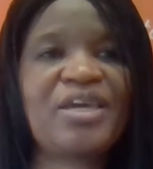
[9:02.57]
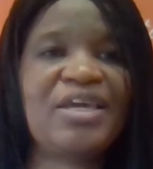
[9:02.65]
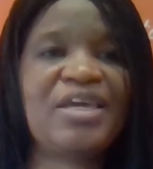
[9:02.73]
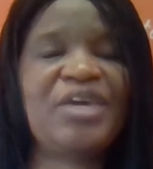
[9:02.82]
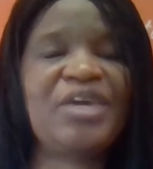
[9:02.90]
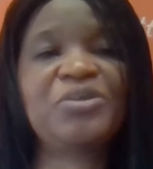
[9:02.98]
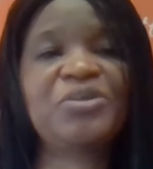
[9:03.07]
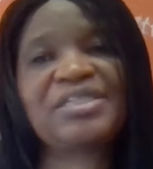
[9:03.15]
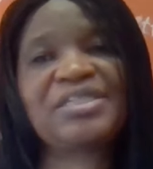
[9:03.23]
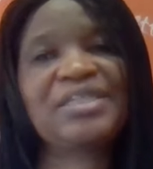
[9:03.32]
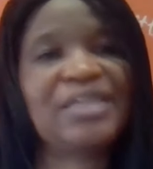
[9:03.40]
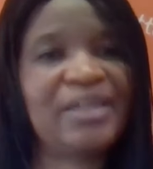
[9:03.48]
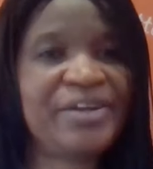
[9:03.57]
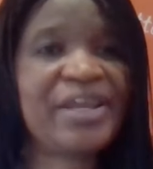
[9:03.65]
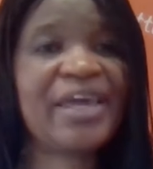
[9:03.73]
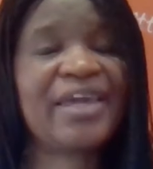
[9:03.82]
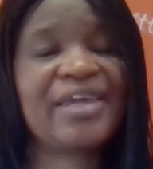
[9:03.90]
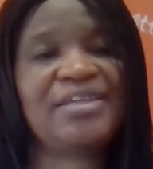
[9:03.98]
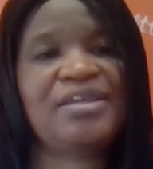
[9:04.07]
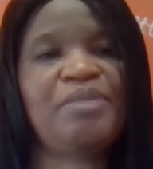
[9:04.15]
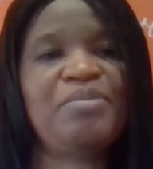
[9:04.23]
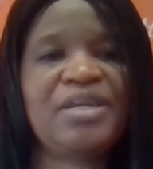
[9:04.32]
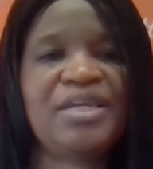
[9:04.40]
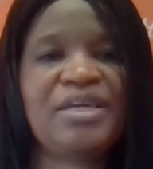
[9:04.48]
he was naked. I
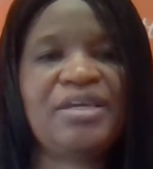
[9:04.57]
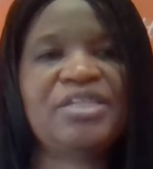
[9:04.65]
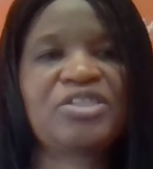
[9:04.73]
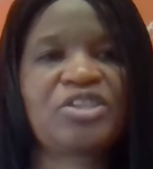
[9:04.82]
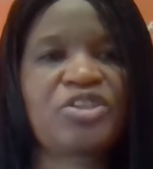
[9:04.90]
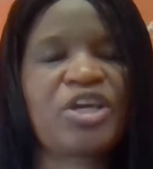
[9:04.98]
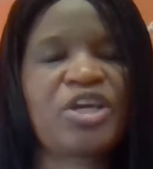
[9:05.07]
mean, his the